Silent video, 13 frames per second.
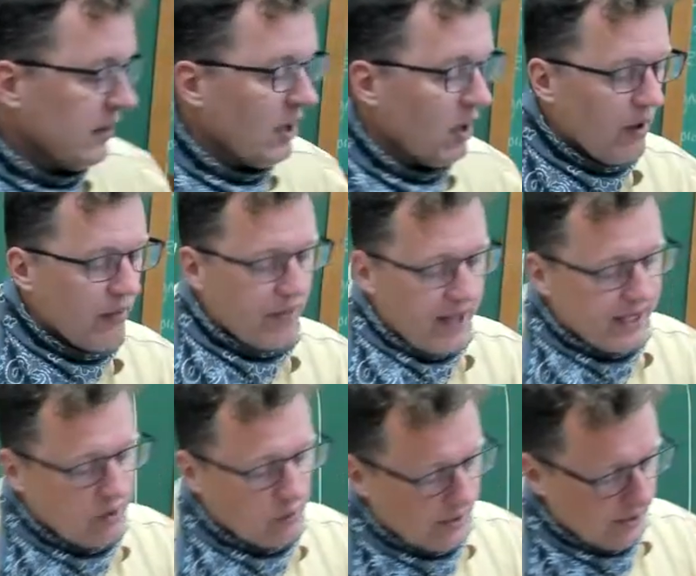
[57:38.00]
You know what?
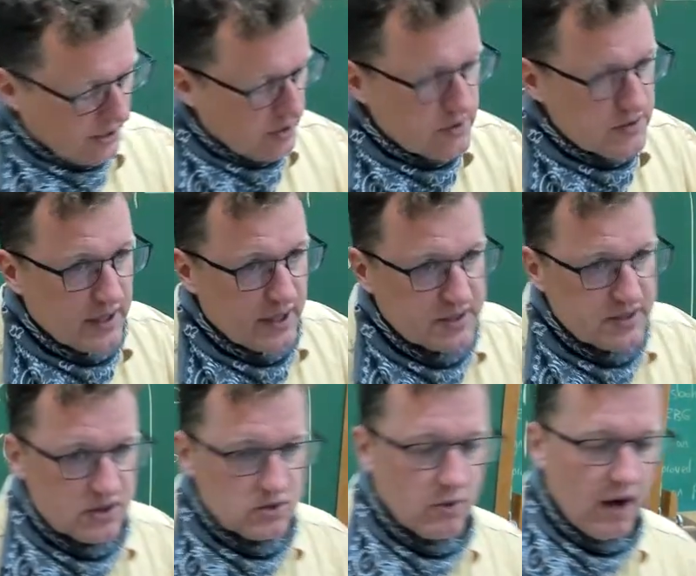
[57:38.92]
Thank you. We're going to use
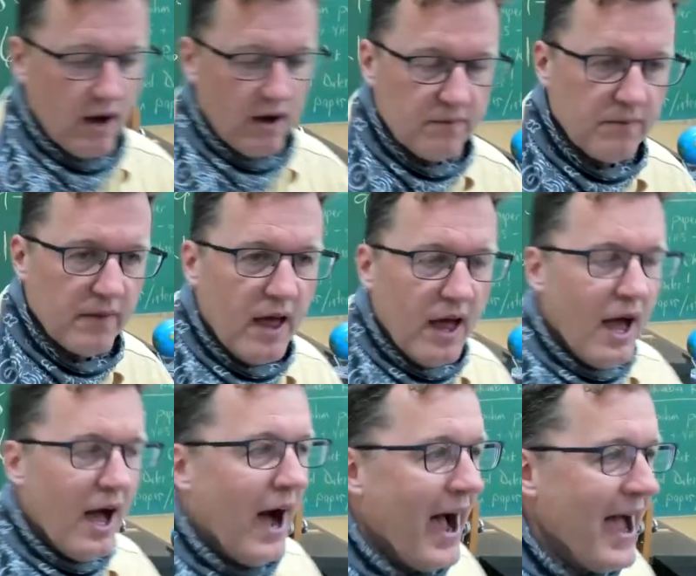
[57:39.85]
this as well.
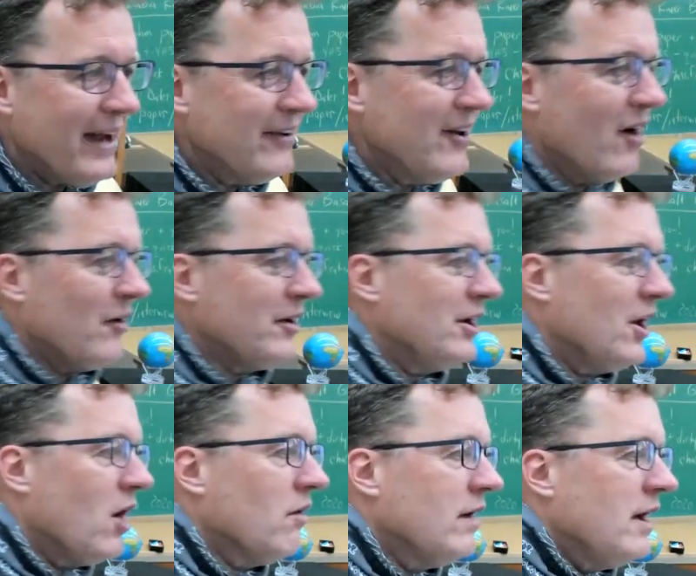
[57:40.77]
I don't know. You
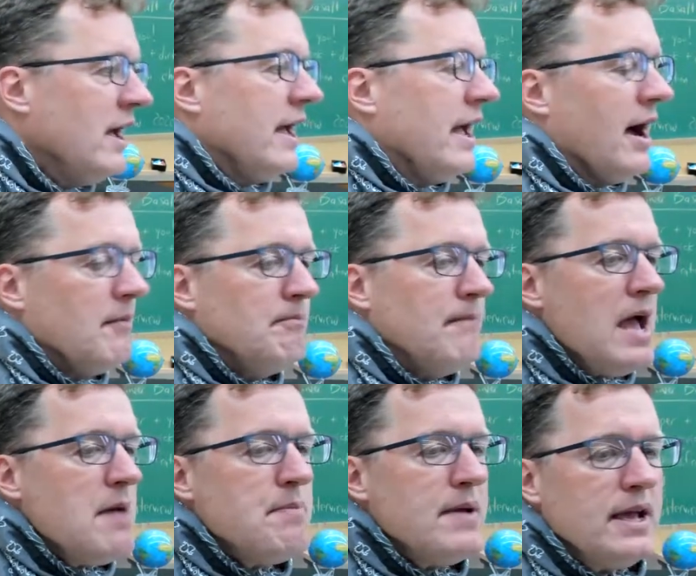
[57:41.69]
know, uh,
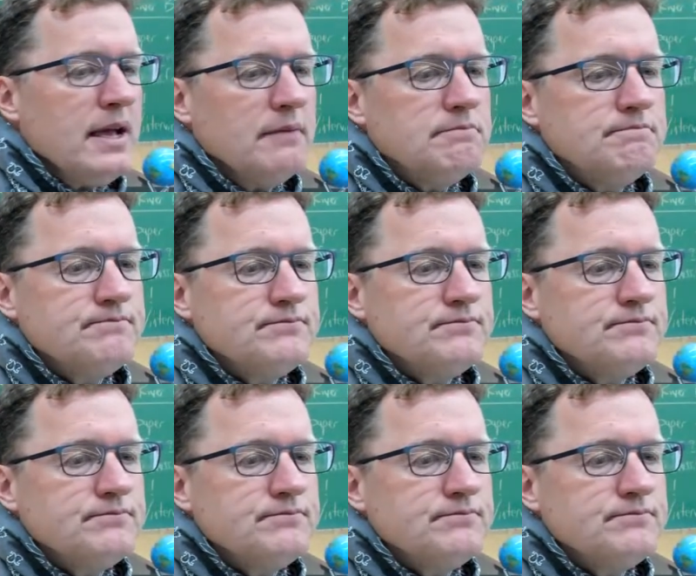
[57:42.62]
maybe